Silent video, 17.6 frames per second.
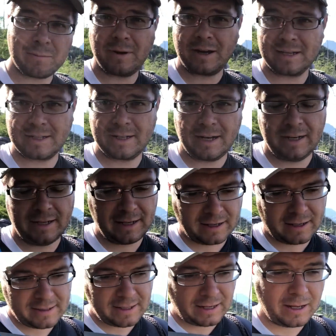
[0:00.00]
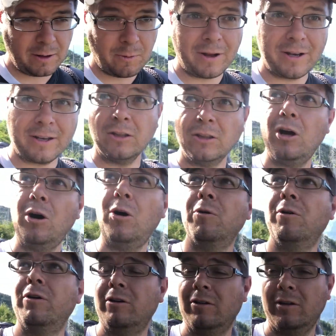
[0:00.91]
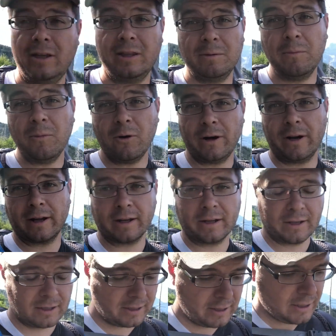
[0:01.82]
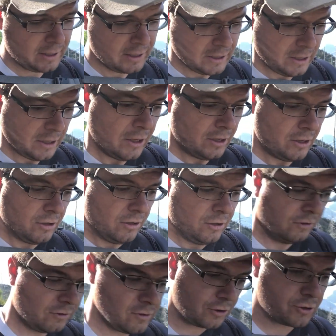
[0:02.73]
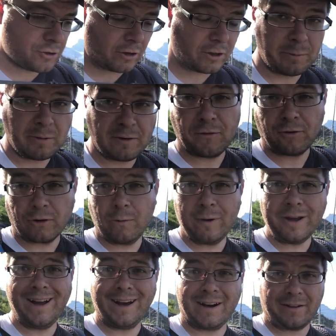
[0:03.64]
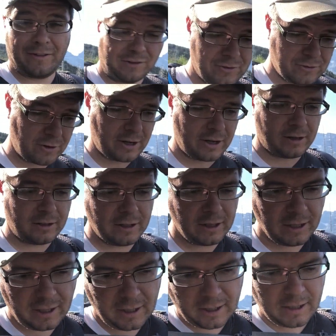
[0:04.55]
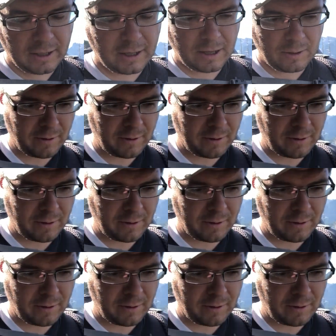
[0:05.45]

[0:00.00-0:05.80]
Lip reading: the best idea is that he went alone early in the morning. So shortly before we got on the trail, he